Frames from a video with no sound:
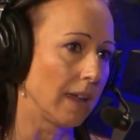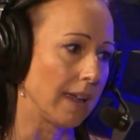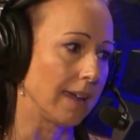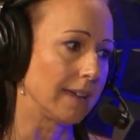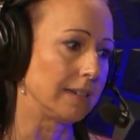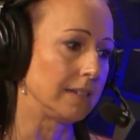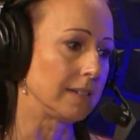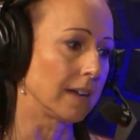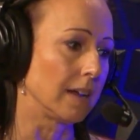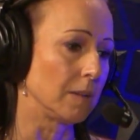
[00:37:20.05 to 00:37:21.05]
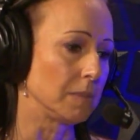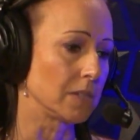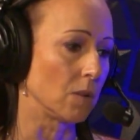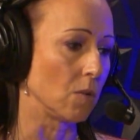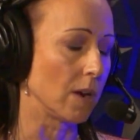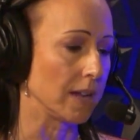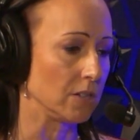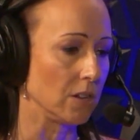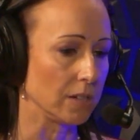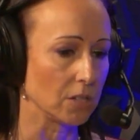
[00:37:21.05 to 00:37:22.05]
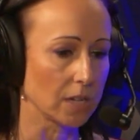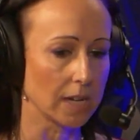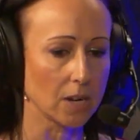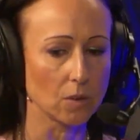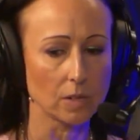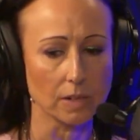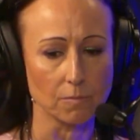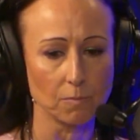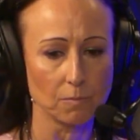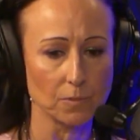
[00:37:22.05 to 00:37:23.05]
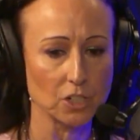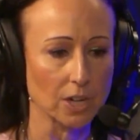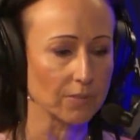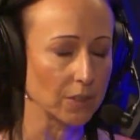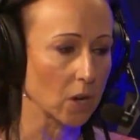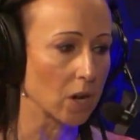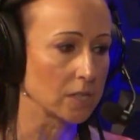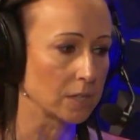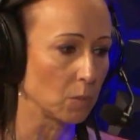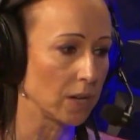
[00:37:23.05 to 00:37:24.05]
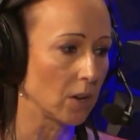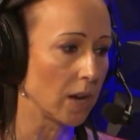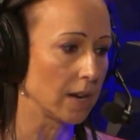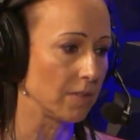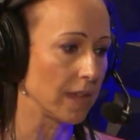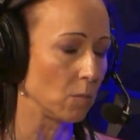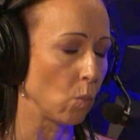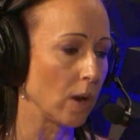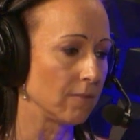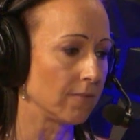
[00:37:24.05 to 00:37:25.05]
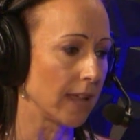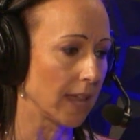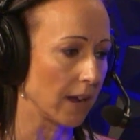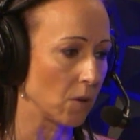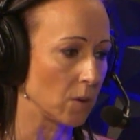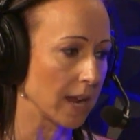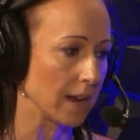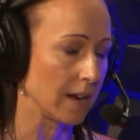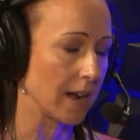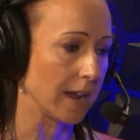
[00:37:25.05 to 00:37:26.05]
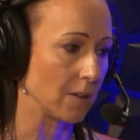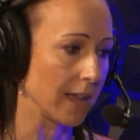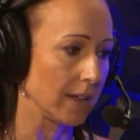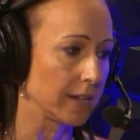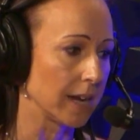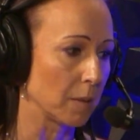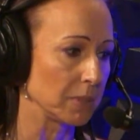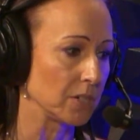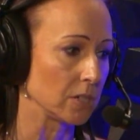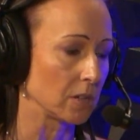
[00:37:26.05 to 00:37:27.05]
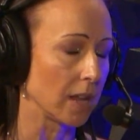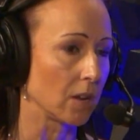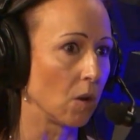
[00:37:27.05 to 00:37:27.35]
And so I took it out, I shuffled the cards and whatnot, and then one fell out, and I held it up, and she's like,